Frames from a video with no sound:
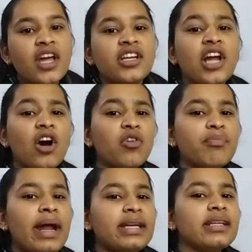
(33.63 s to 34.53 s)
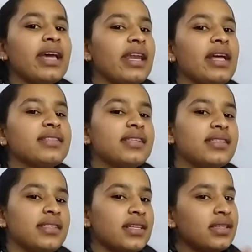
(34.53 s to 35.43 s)
Now matter can
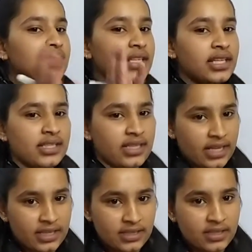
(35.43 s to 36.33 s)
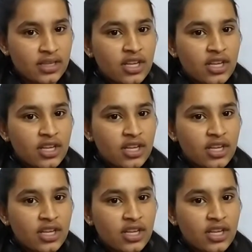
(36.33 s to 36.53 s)
exist in three states: